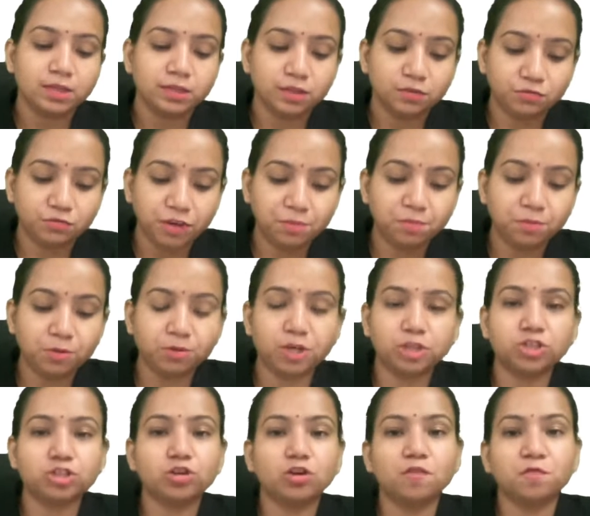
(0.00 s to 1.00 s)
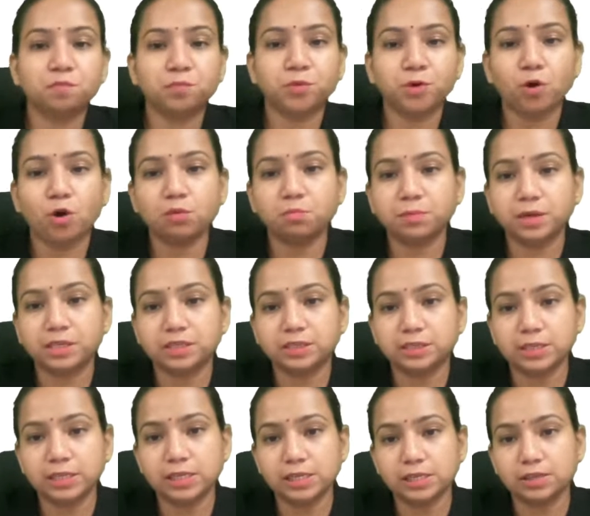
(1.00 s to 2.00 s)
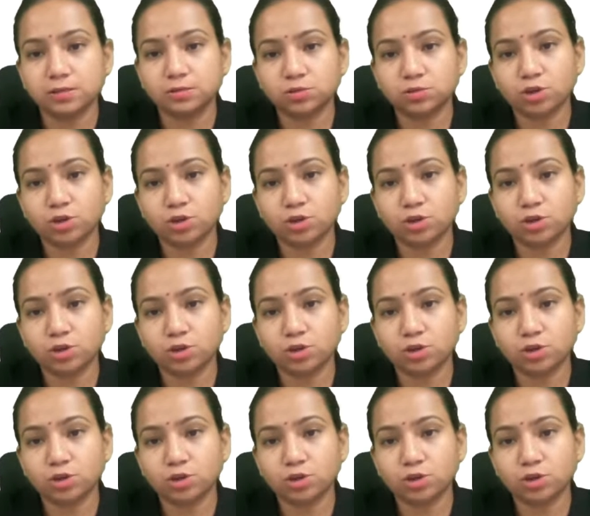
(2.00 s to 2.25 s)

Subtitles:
the vapor pressure of pure benzene.